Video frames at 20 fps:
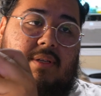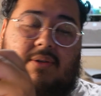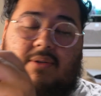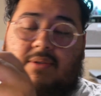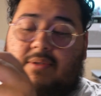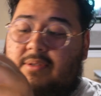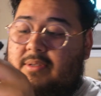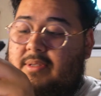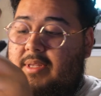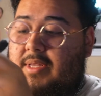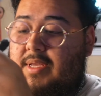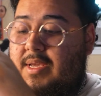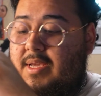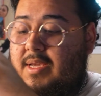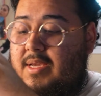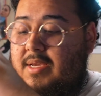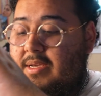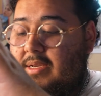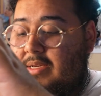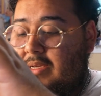thing,
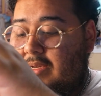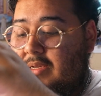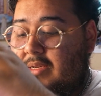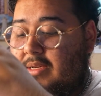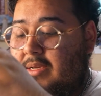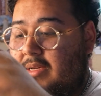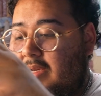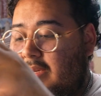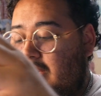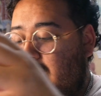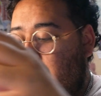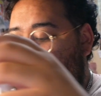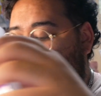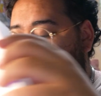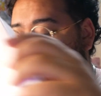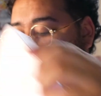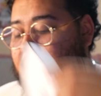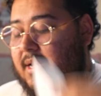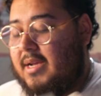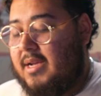and
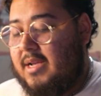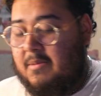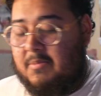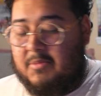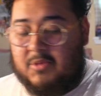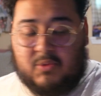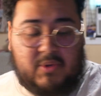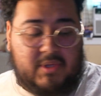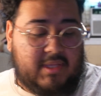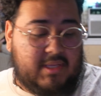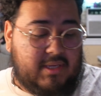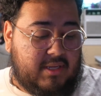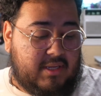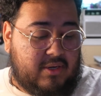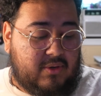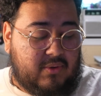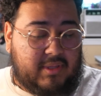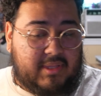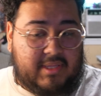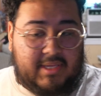it comes with a little
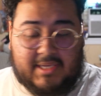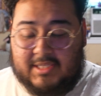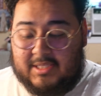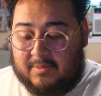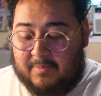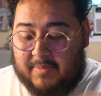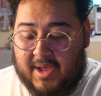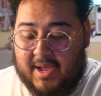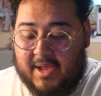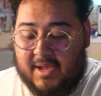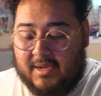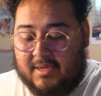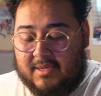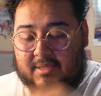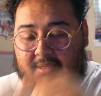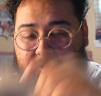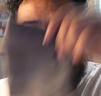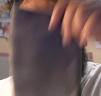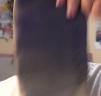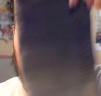dust bag,
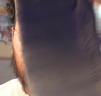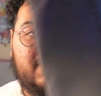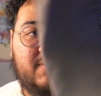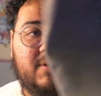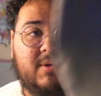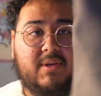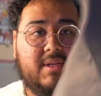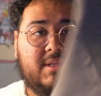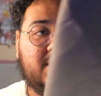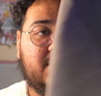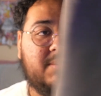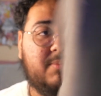so if you need to put